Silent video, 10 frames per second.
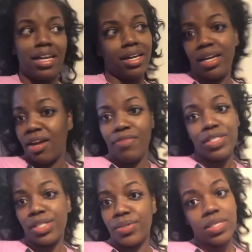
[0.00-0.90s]
good enough
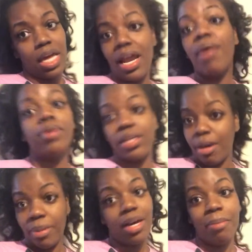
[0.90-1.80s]
excuse, and I will
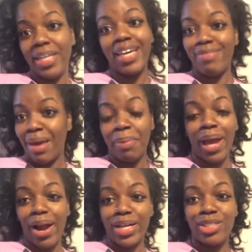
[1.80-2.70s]
not be coming to give that
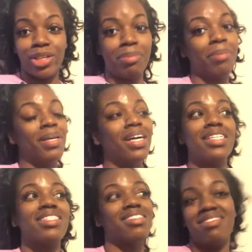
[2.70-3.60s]
PRN treatment,
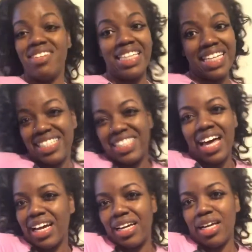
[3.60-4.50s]
because that's just
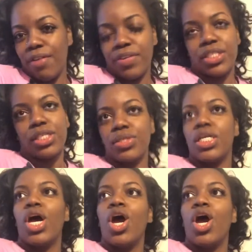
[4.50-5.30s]
not a good enough excuse.